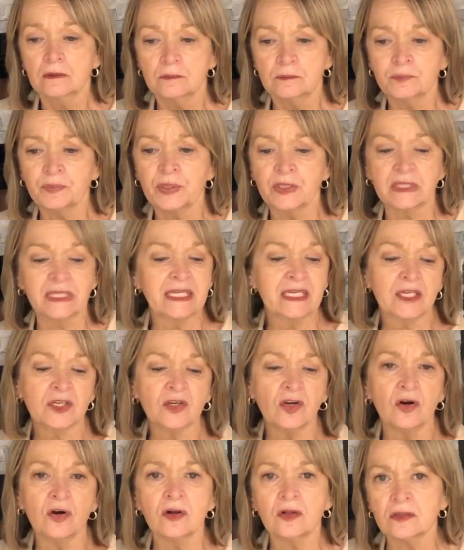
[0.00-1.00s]

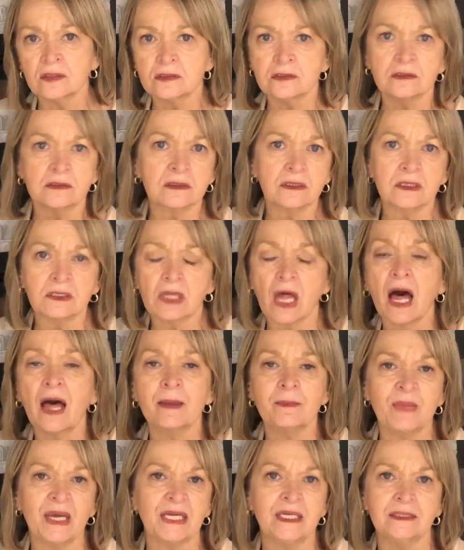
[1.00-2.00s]
political
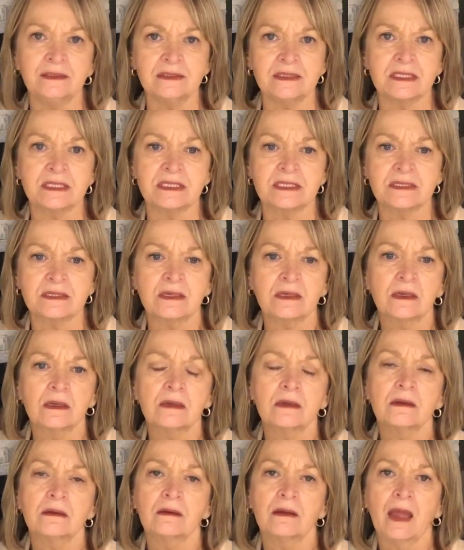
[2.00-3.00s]
climates,
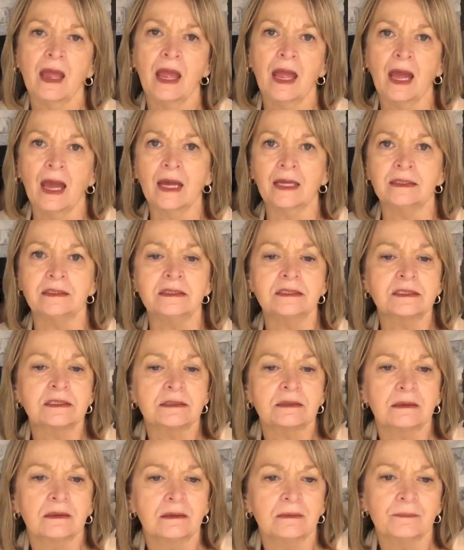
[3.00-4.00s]
and
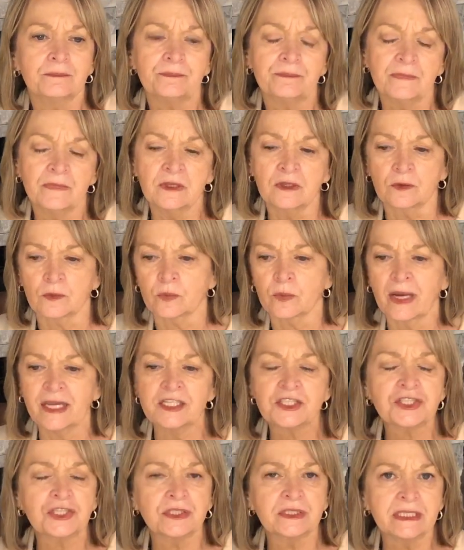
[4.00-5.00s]
the
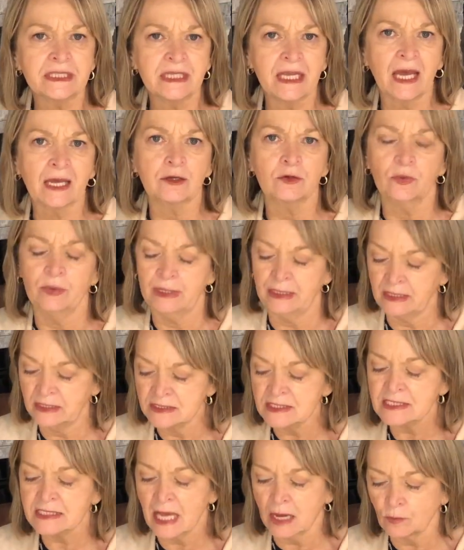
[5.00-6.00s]
racial
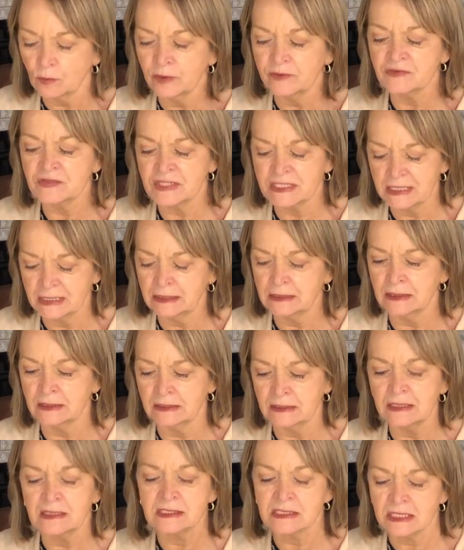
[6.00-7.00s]
inequities that we've seen in
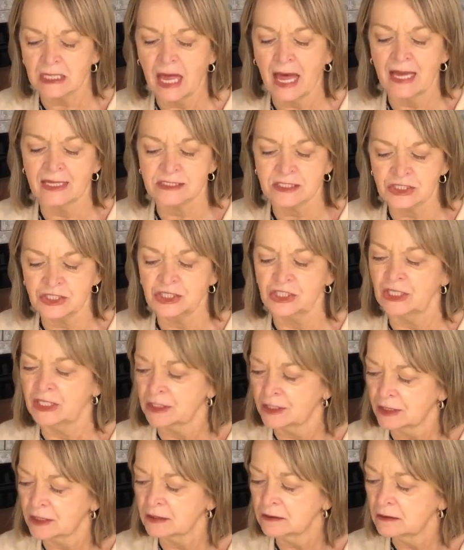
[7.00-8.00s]
this last
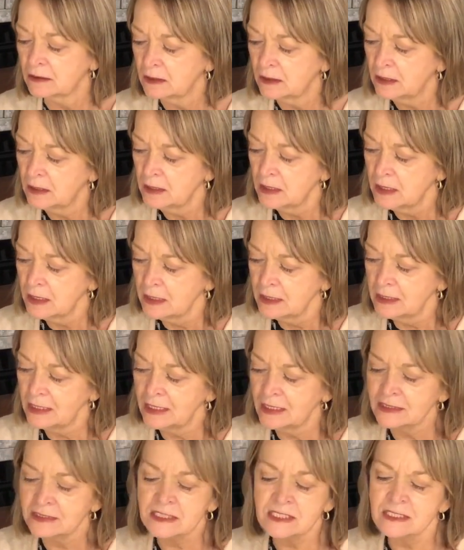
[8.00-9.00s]
year,
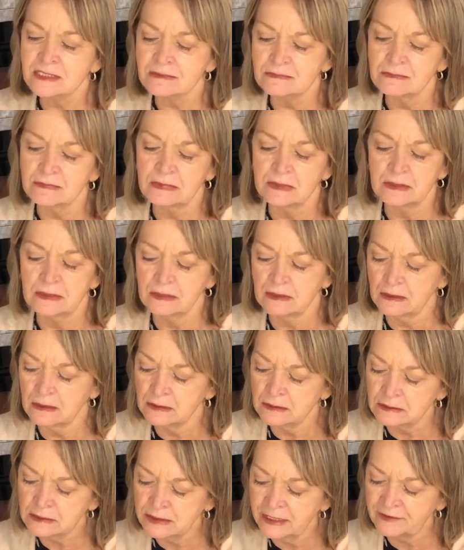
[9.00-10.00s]
it's
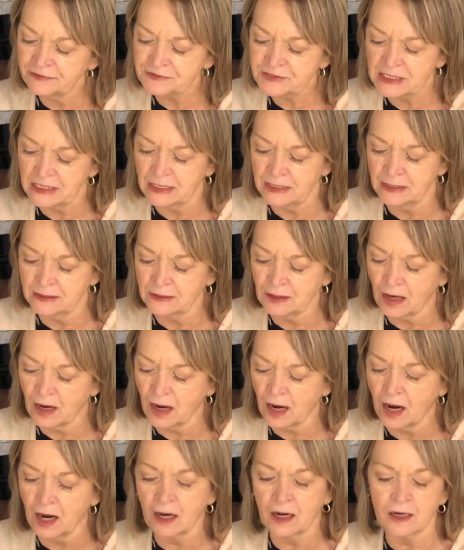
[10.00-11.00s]
lifted
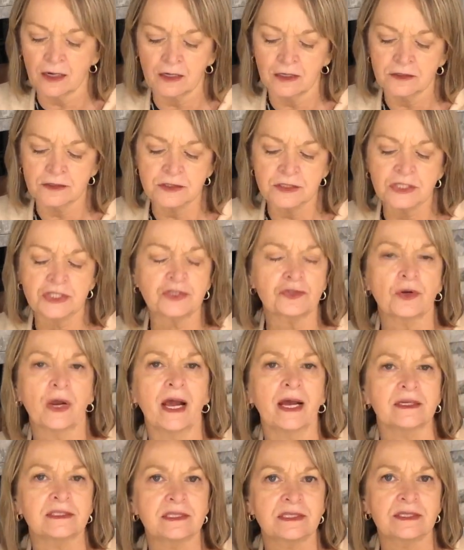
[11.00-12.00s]
our
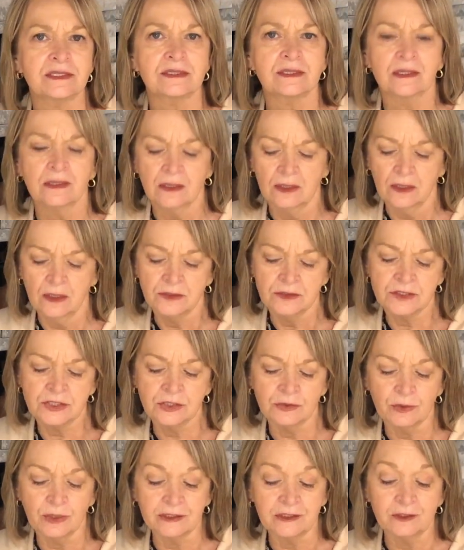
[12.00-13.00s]
stress
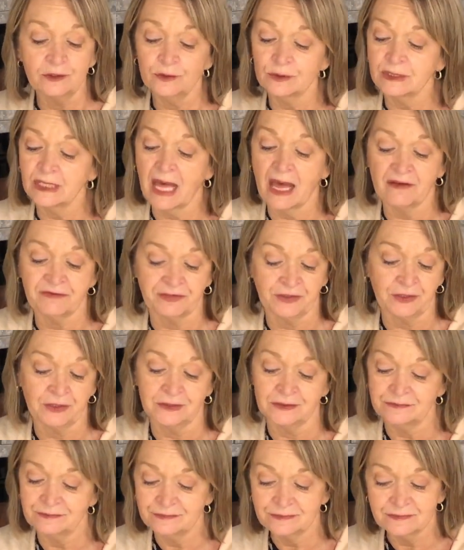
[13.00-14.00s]
to a new level.